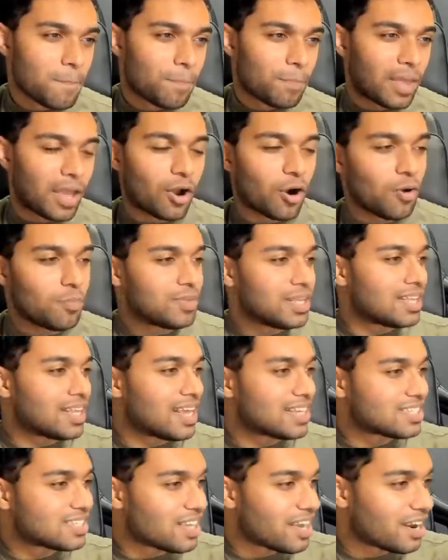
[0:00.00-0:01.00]
I hope that
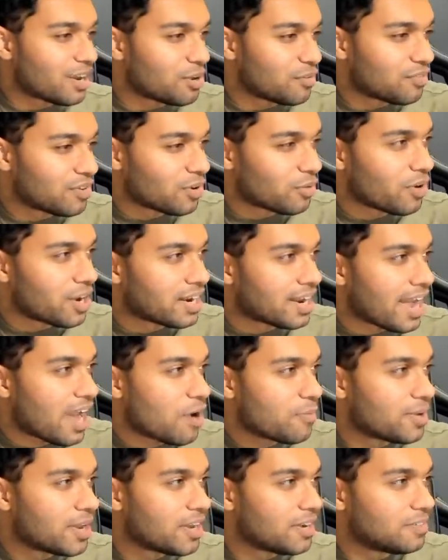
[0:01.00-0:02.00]
that's not how you feel right now,
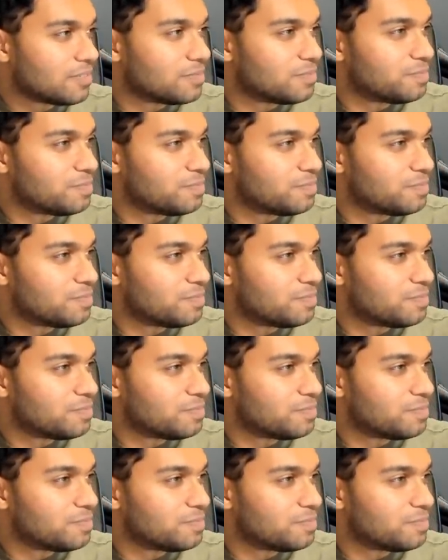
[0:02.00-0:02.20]
man.